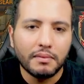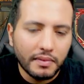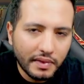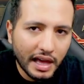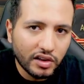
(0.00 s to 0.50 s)

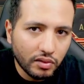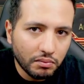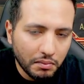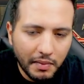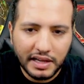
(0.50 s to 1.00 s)
That
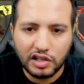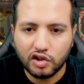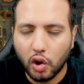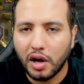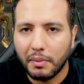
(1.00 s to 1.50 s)
makes us
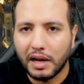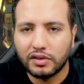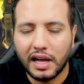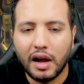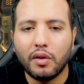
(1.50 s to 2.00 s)
talk about
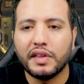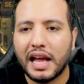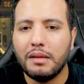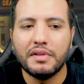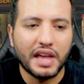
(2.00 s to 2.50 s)
now the
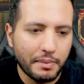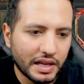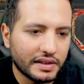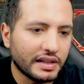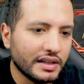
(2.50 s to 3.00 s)
helmet
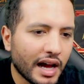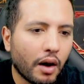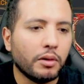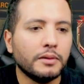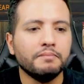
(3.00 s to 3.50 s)
ability. Now,
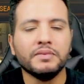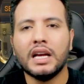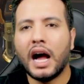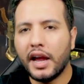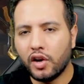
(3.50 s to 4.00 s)

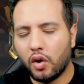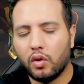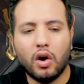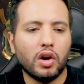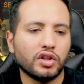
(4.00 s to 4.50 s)
I know
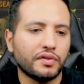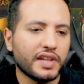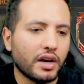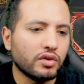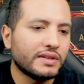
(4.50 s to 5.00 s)
a lot of
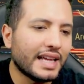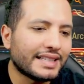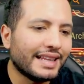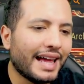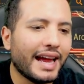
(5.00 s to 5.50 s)
Thanos
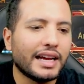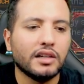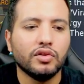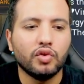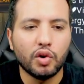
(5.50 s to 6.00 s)
doesn't like
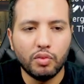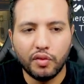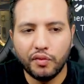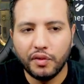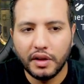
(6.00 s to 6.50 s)
to
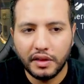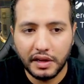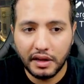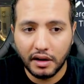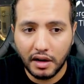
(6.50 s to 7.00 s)
remove
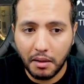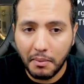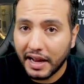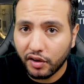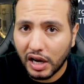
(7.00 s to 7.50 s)
the
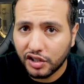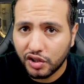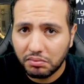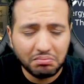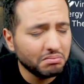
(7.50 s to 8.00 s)
Macrush,
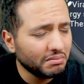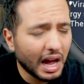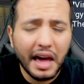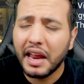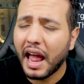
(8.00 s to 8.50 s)

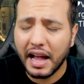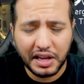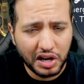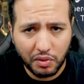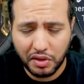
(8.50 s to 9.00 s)
and I
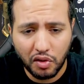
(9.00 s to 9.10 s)
agree with you.